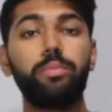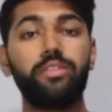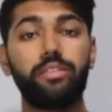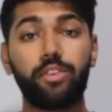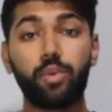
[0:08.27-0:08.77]
be
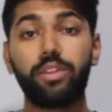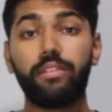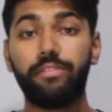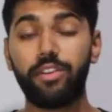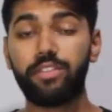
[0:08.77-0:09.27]
reviewing the
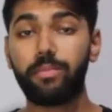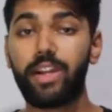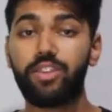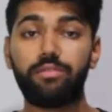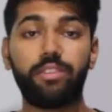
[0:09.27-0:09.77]
first
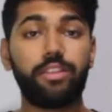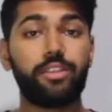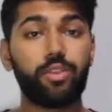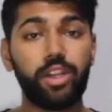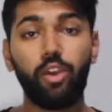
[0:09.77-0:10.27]
match of the
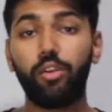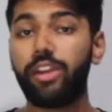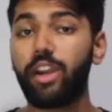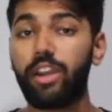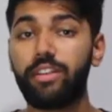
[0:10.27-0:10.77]
3
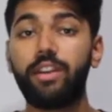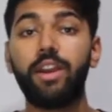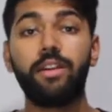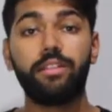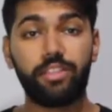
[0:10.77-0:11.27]
ODI
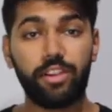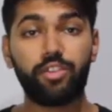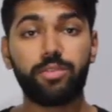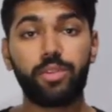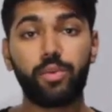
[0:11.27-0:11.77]

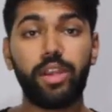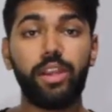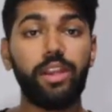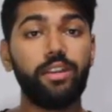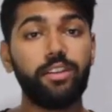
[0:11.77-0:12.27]
series between
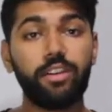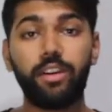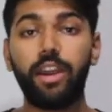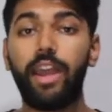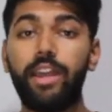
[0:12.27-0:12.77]

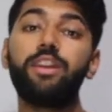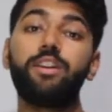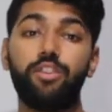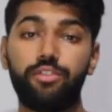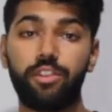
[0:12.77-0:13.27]
India and
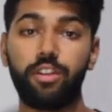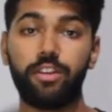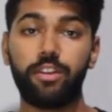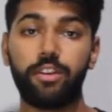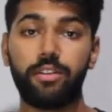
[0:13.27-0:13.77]
New
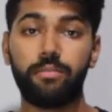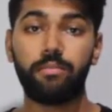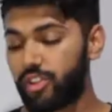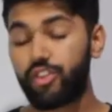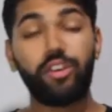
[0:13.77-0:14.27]
Zealand.
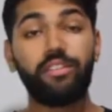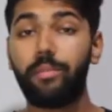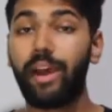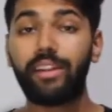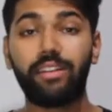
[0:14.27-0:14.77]
Straight off the
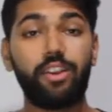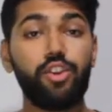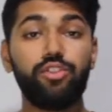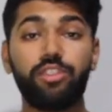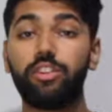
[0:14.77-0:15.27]
bat, the
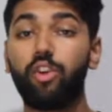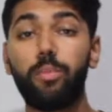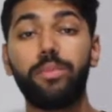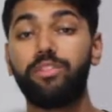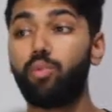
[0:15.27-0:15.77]
New Zealand
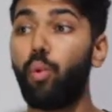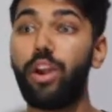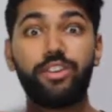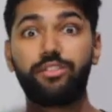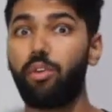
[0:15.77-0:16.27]
openers
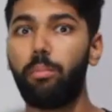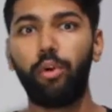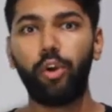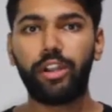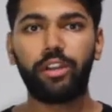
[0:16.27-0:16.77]
were just on
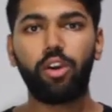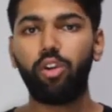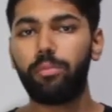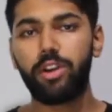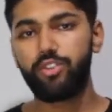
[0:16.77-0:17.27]
point.
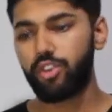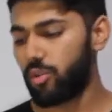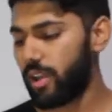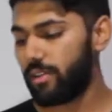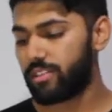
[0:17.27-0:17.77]
Colin
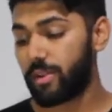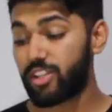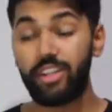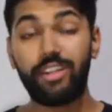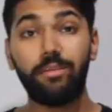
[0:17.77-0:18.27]
Munro and
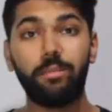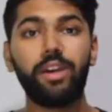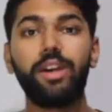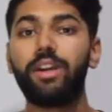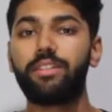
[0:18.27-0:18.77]
especially Tim
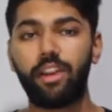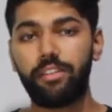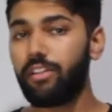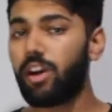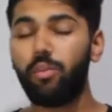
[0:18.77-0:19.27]

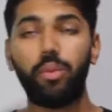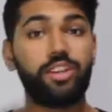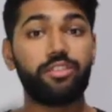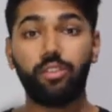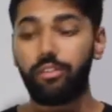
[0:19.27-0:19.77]
Seifert were
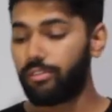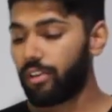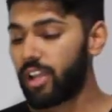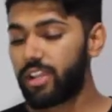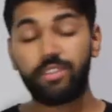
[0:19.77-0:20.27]
just on
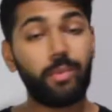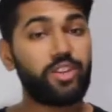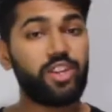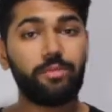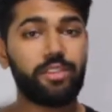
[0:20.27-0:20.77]
fire,
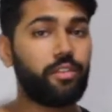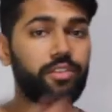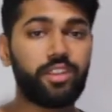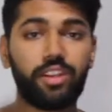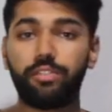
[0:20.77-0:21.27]
smashing everything for
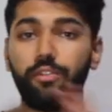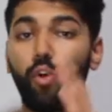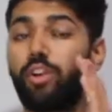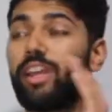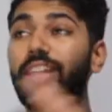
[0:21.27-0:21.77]

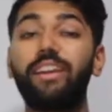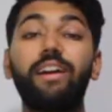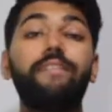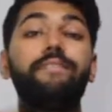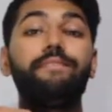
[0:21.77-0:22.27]
6-4, taking
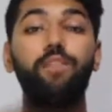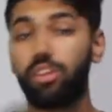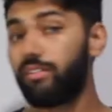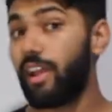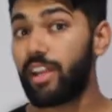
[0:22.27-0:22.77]
full
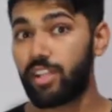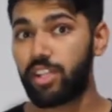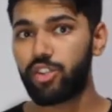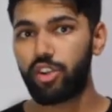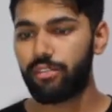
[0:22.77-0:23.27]

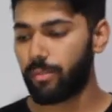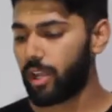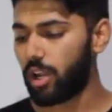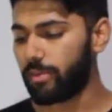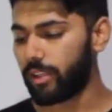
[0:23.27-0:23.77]
advantage of the
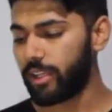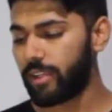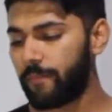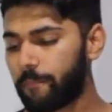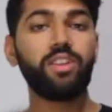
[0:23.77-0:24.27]
power
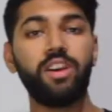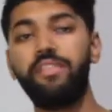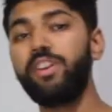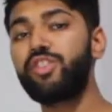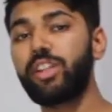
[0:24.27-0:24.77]
play.
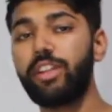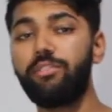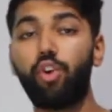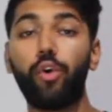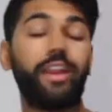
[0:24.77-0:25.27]

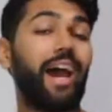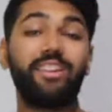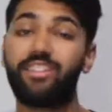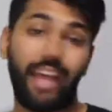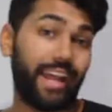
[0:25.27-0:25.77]
Eventually Rohit
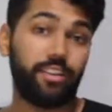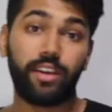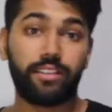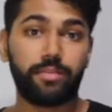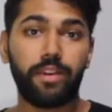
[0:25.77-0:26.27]
just had to
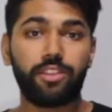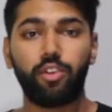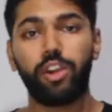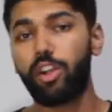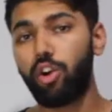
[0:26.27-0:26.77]
get the spinners
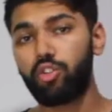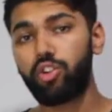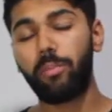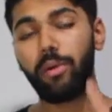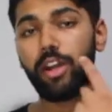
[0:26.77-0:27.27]
on. He got
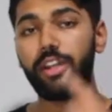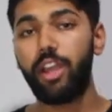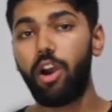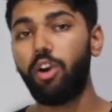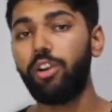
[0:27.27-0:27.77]
Krunal
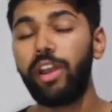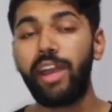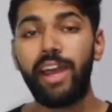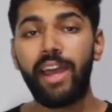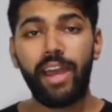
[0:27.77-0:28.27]
Pandya on,
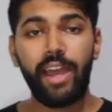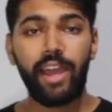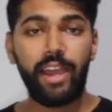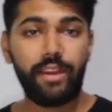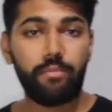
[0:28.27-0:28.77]

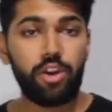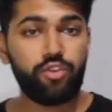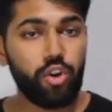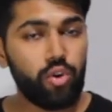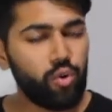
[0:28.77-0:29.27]
and
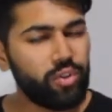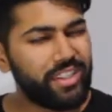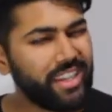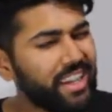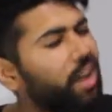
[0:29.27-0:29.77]
Munro, who
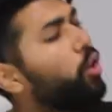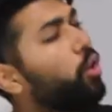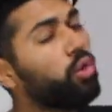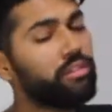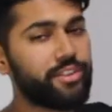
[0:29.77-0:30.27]
didn't get
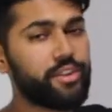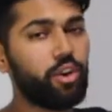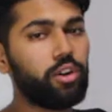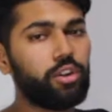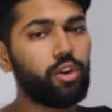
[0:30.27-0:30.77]
all the
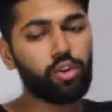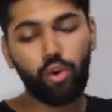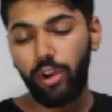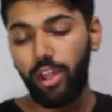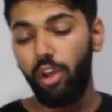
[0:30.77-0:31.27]
shot, got
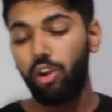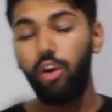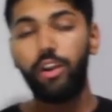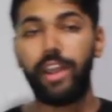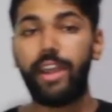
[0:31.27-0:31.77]
caught at long
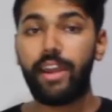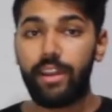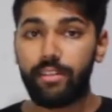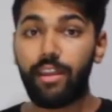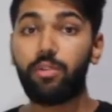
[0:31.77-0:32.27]
on, and
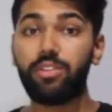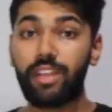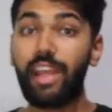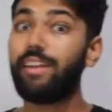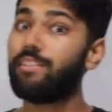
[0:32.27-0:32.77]
that was
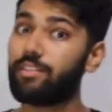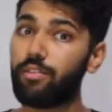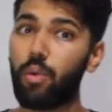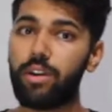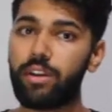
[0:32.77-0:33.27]
86 for
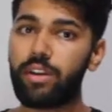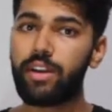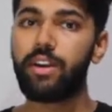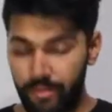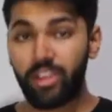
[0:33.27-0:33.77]
1.
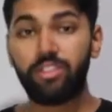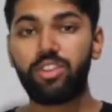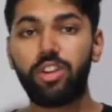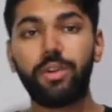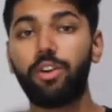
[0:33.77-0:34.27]

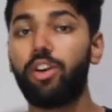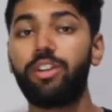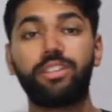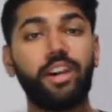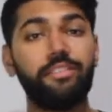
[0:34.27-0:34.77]
Continuing on,
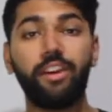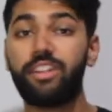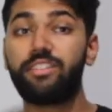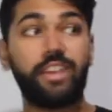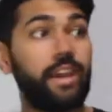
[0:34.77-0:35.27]
Seifert
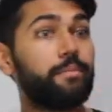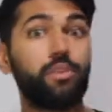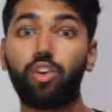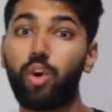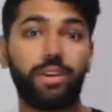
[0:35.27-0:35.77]
just kept
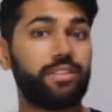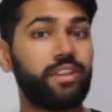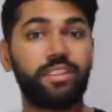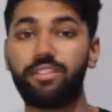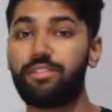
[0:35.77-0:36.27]
on going
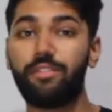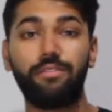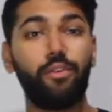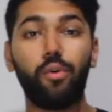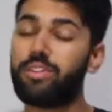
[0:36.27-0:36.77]
6s on
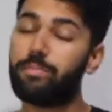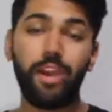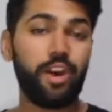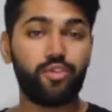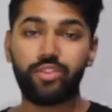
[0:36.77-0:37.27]
4s,
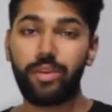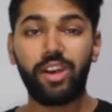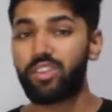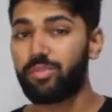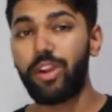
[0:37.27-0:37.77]

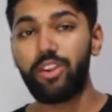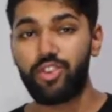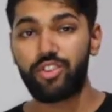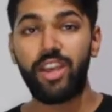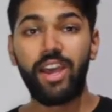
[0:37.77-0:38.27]

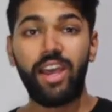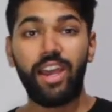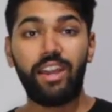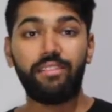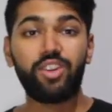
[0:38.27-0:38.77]
boundaries,
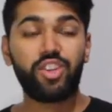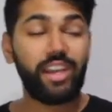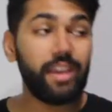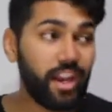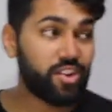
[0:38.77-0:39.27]
and eventually
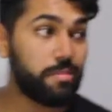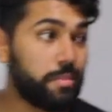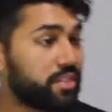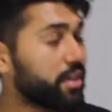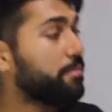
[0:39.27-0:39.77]
he actually
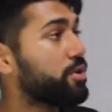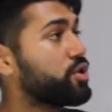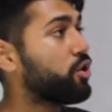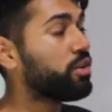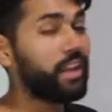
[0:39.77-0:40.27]
mistimed the
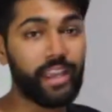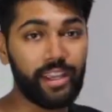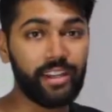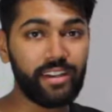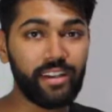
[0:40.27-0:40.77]
shot,
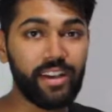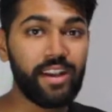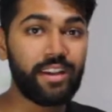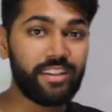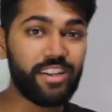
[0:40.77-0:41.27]
and
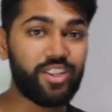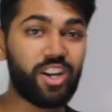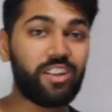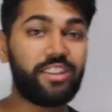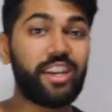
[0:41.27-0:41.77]
Dinesh
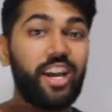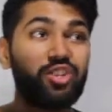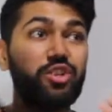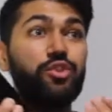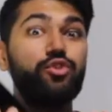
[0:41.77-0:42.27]
Karthik
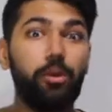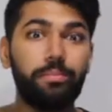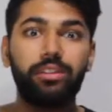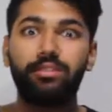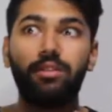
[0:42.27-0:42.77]
actually dropped
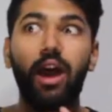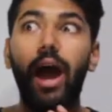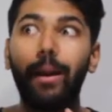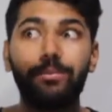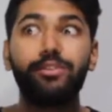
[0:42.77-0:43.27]
this
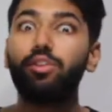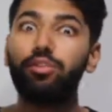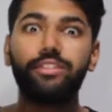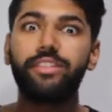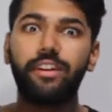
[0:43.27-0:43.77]

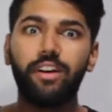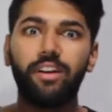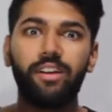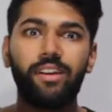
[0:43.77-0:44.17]
absolute sitter